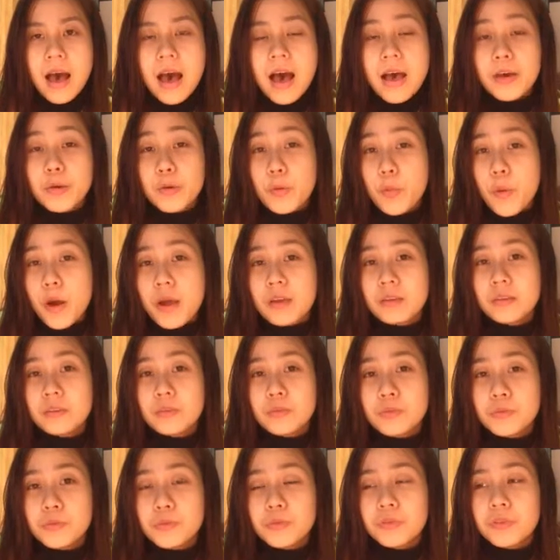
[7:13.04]
I
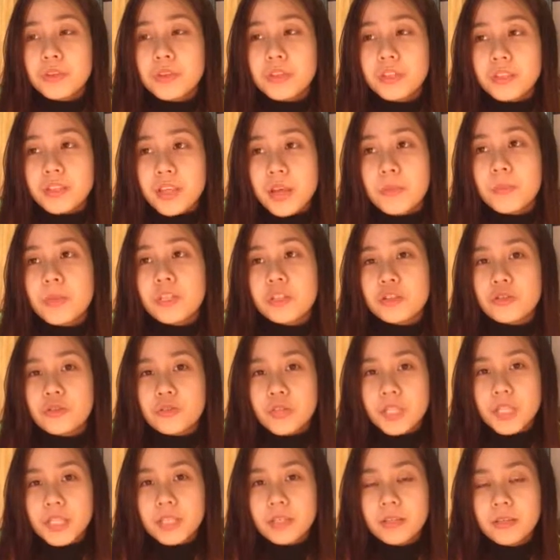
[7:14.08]
went to the
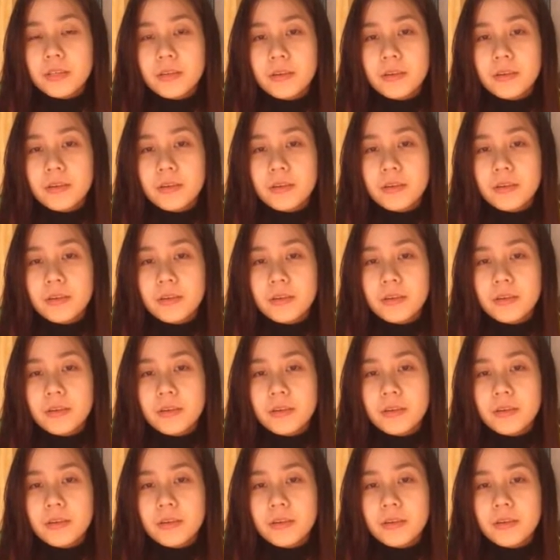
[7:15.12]
cemetery.